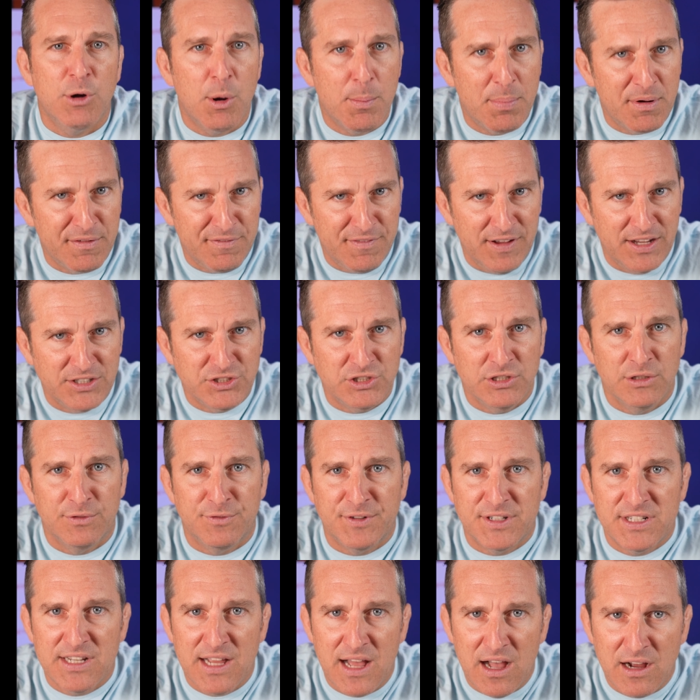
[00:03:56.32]
a professional
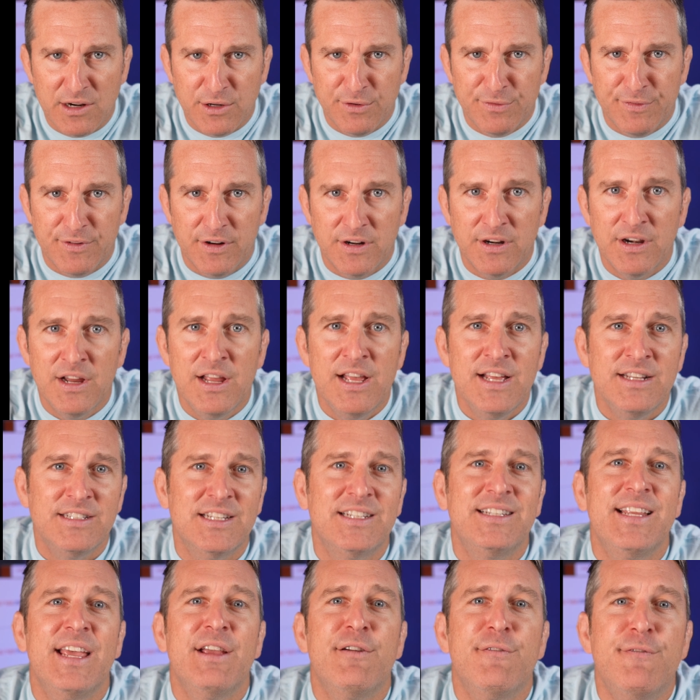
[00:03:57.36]
photographer to
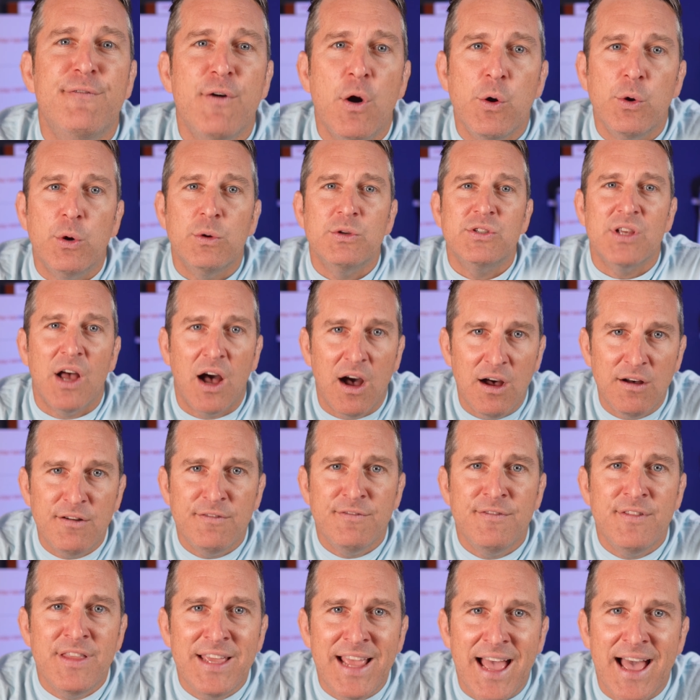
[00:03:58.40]
take photos
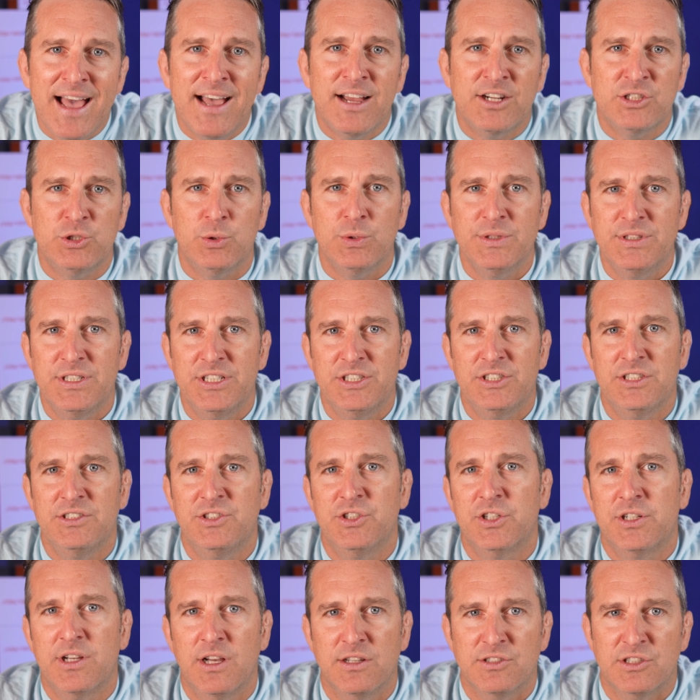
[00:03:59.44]
of the actual dishes
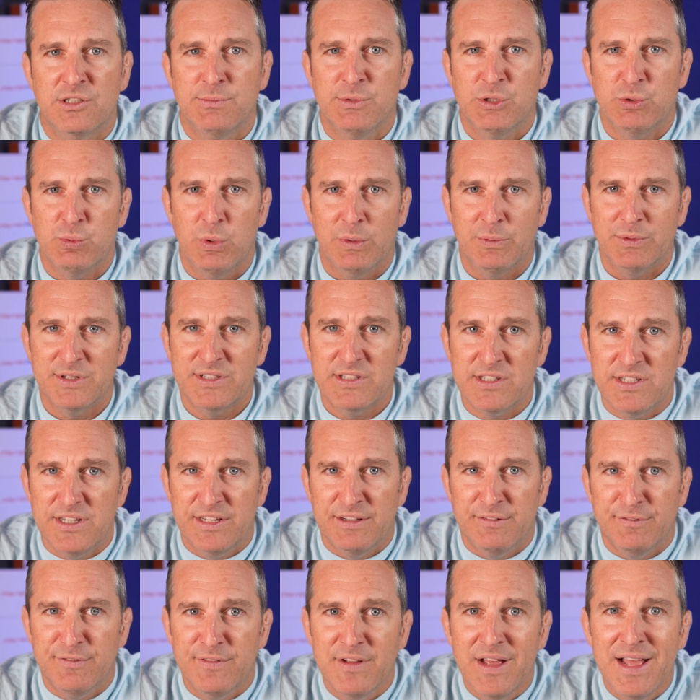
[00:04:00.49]
your customers will
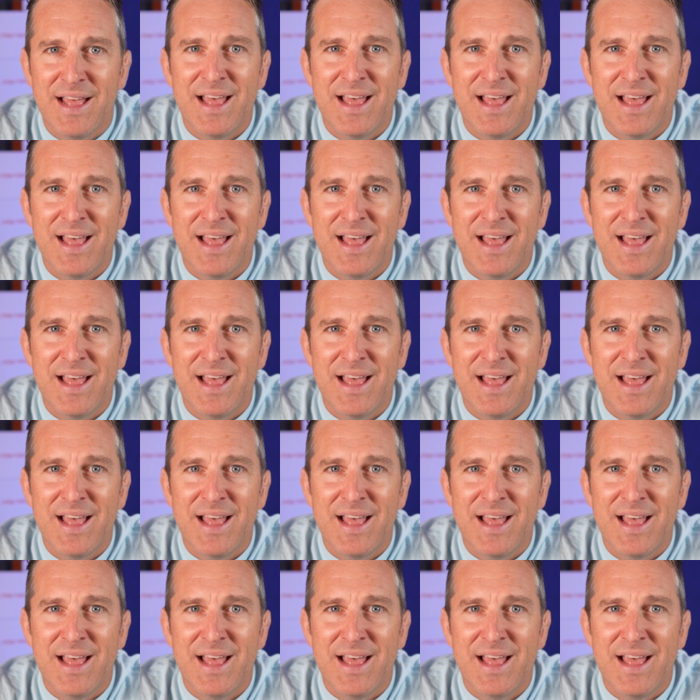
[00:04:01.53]
receive.